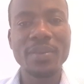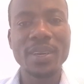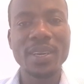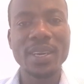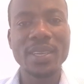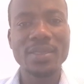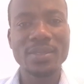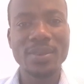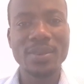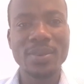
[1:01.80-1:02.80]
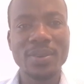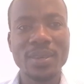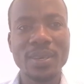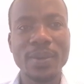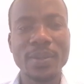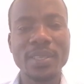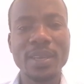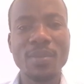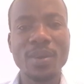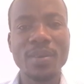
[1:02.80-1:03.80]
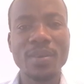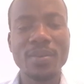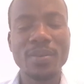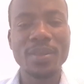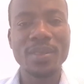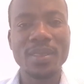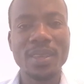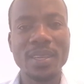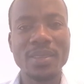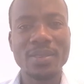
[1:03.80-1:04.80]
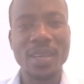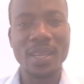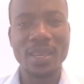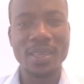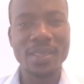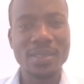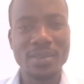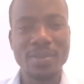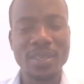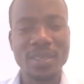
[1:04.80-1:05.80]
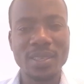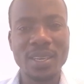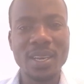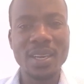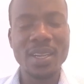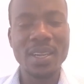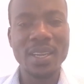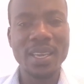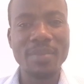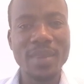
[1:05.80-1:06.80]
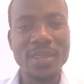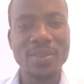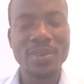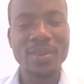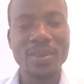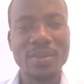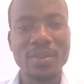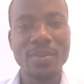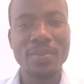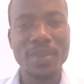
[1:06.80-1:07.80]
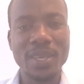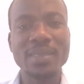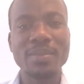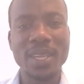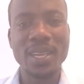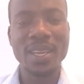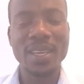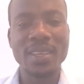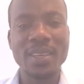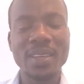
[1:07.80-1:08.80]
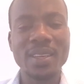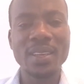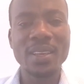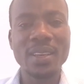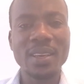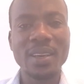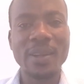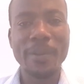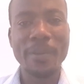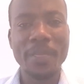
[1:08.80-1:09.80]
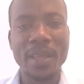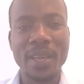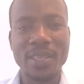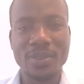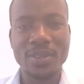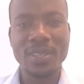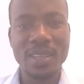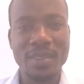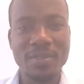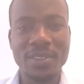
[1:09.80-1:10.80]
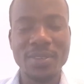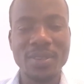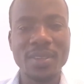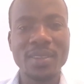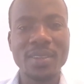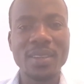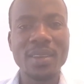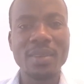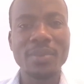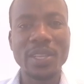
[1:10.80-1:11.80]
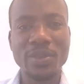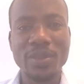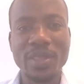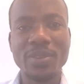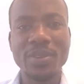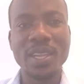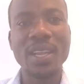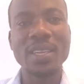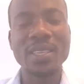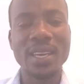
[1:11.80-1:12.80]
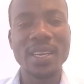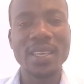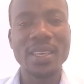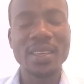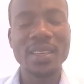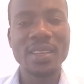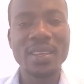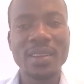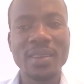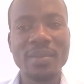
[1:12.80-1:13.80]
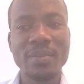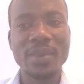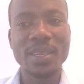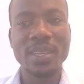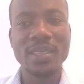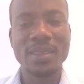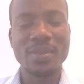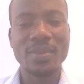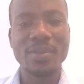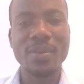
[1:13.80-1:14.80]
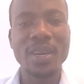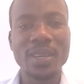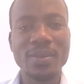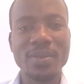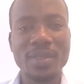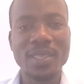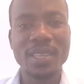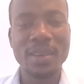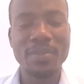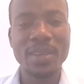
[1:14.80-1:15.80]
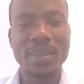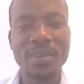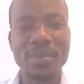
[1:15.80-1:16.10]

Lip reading: I saw someone with an instrument like a metal pierced my leg. I saw it in a vision. I knew that was an attack. But I said, why could this happen?